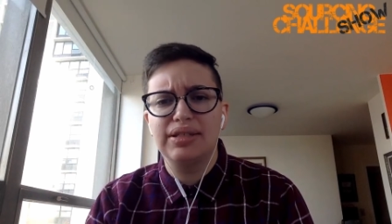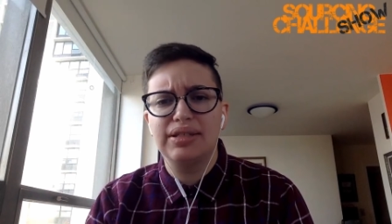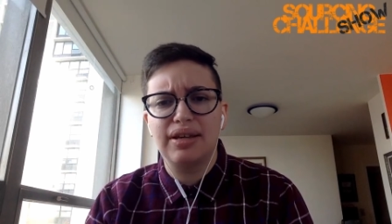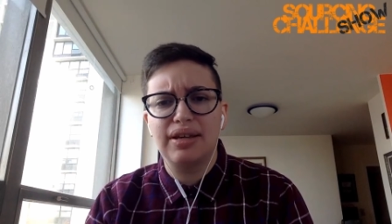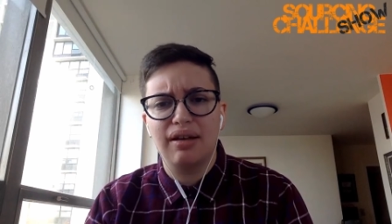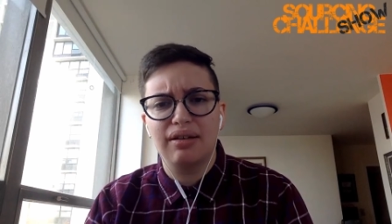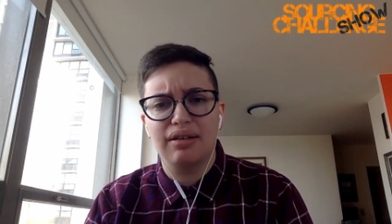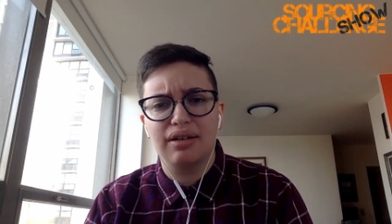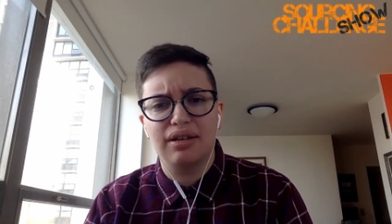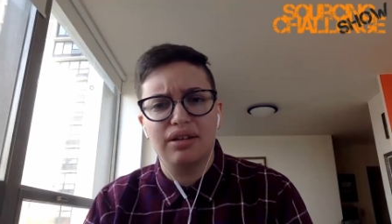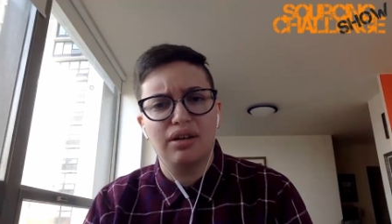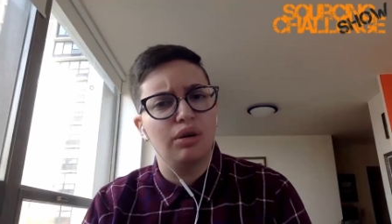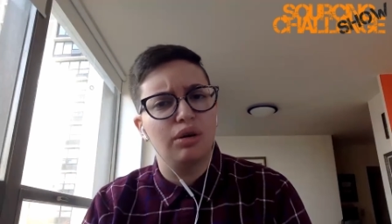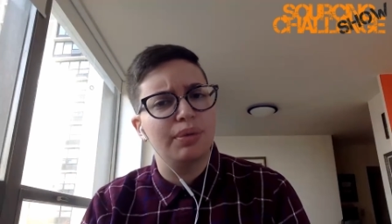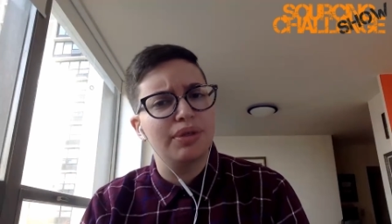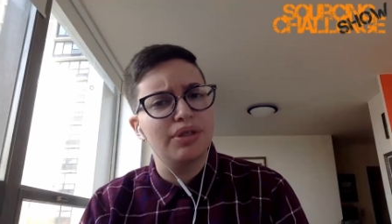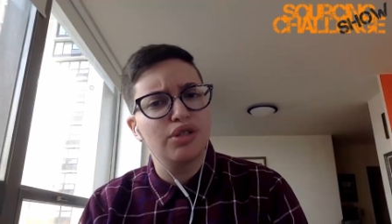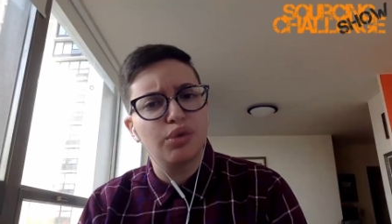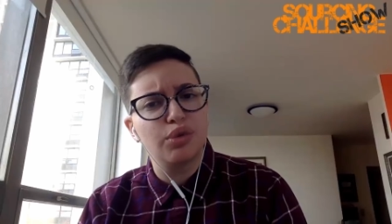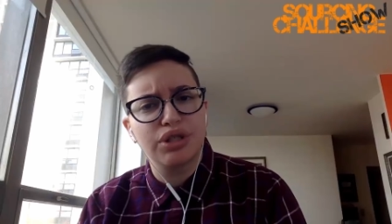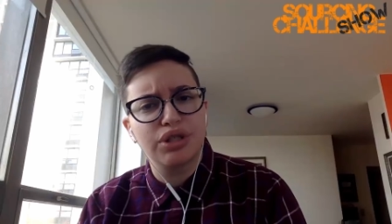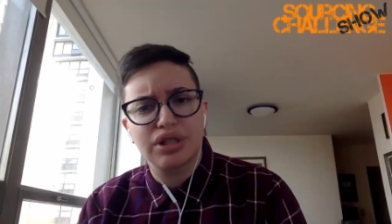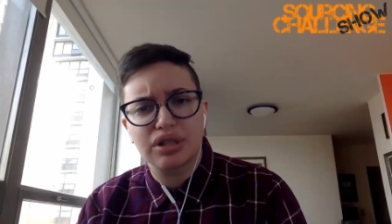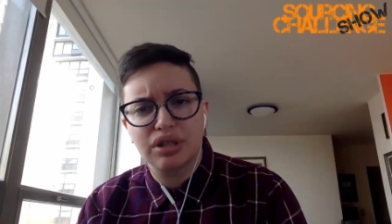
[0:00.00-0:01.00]
really solid
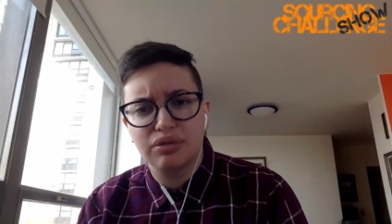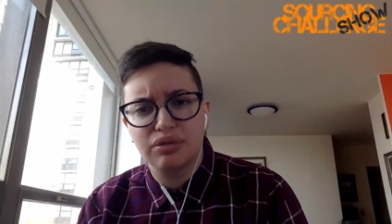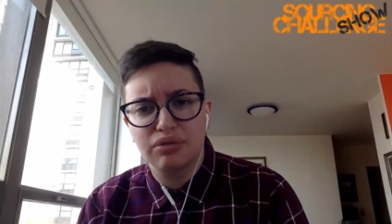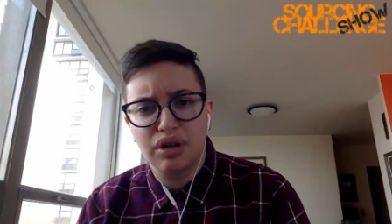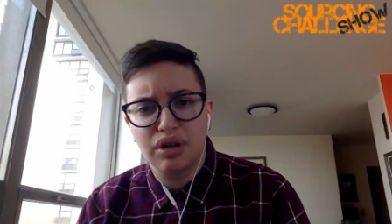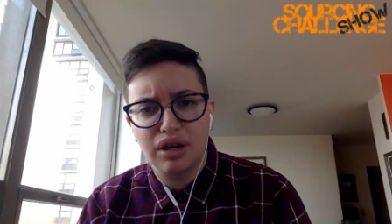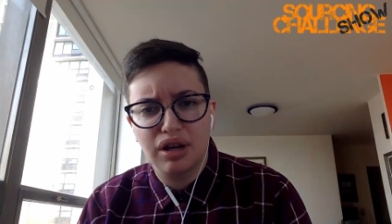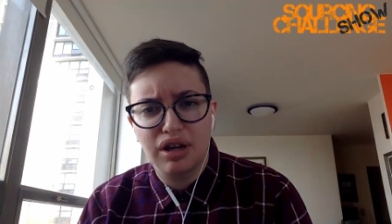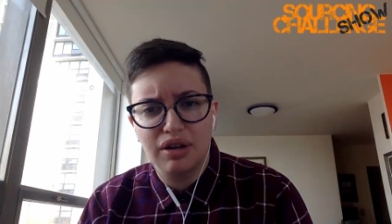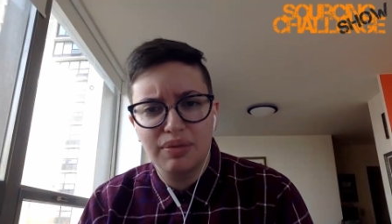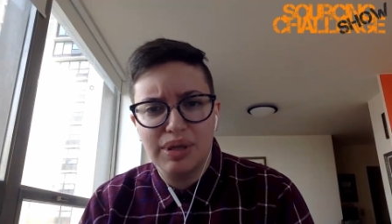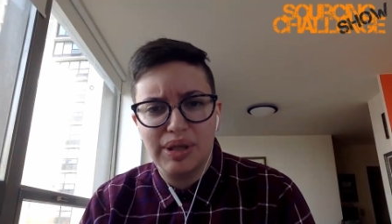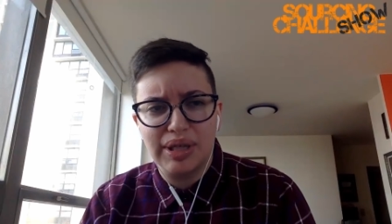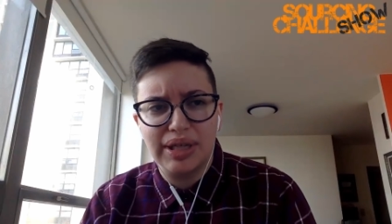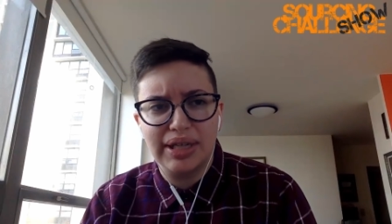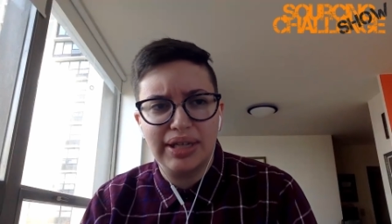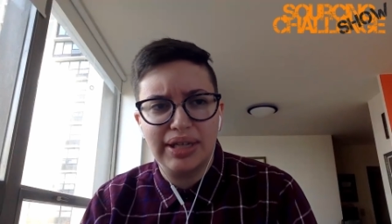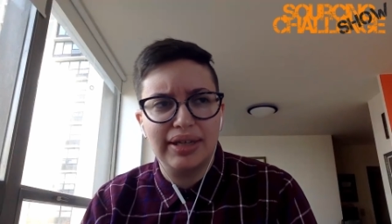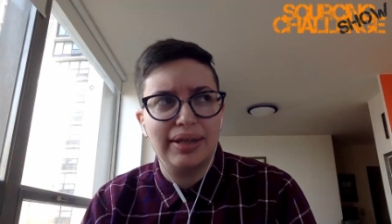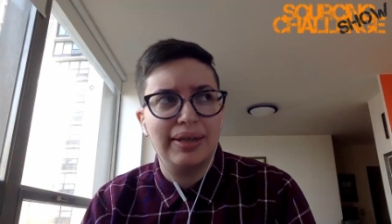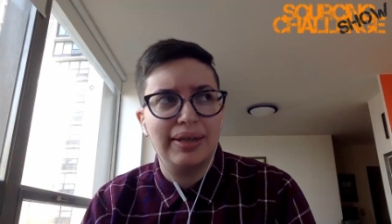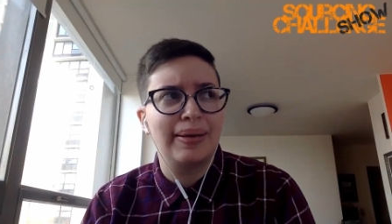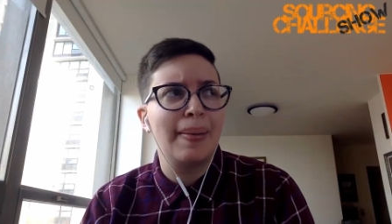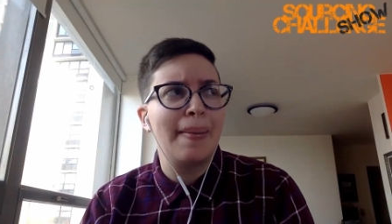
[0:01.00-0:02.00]
open source
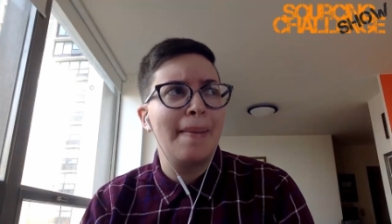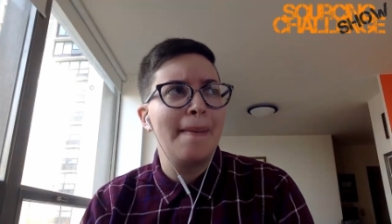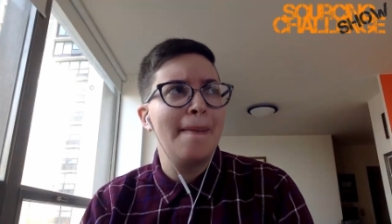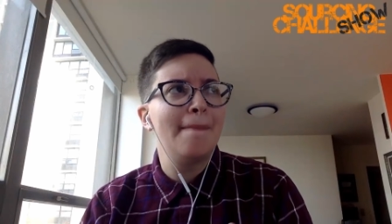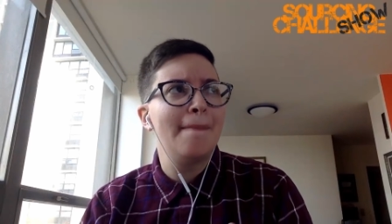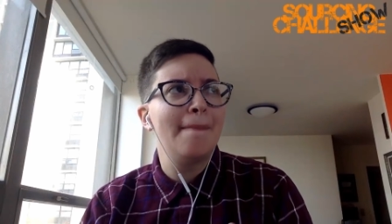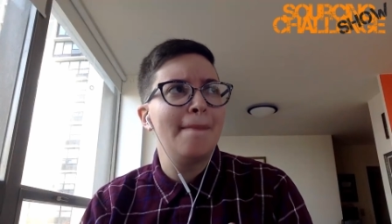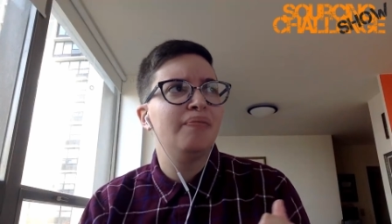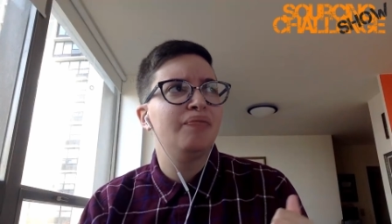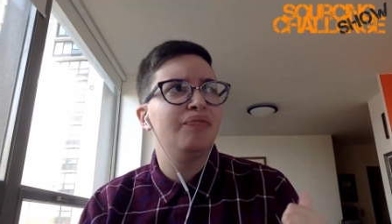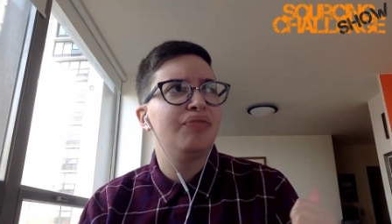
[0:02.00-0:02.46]
community.